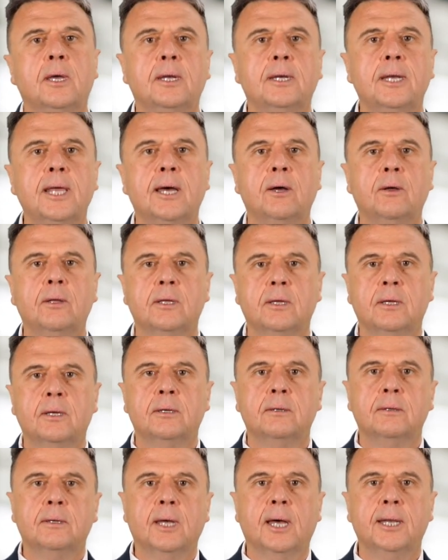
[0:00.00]
Now,
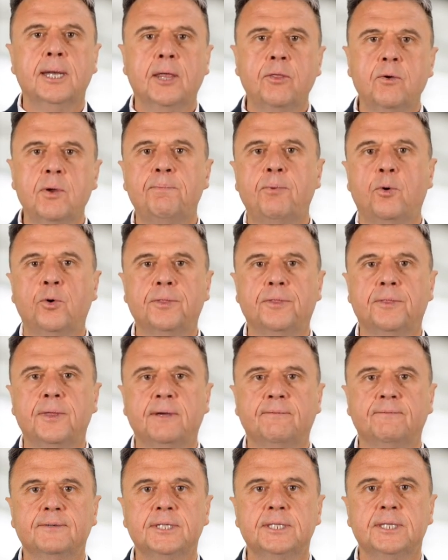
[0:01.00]
another important
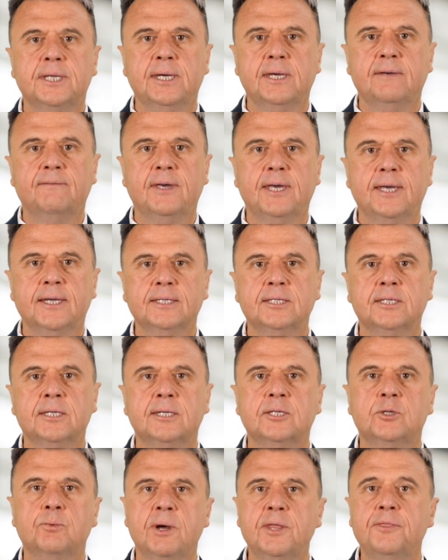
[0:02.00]
thing for Steve is,
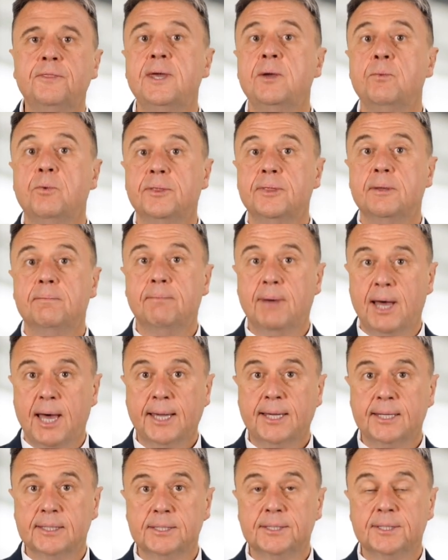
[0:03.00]
it's one thing what the
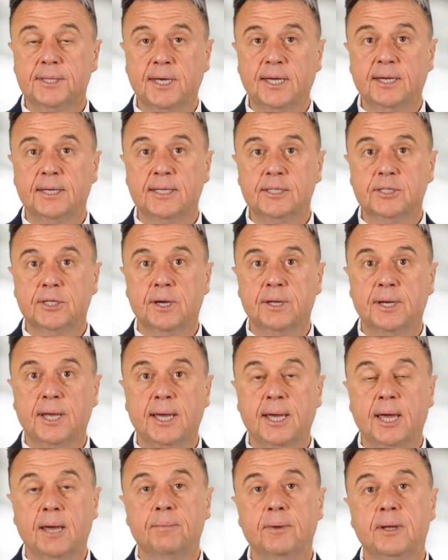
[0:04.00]
markets think is going to
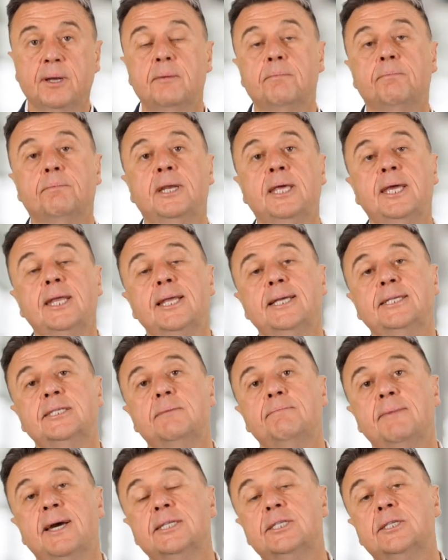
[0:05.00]
happen, but he needs
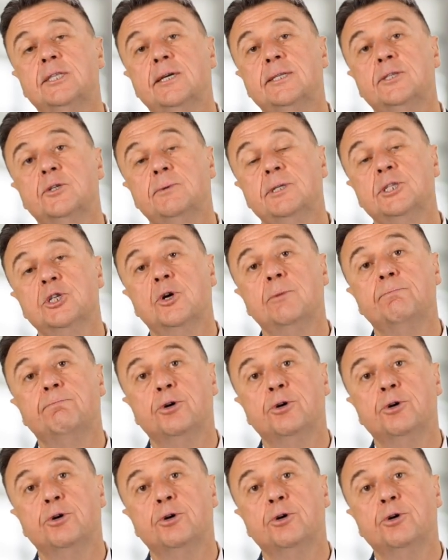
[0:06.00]
to match that to his own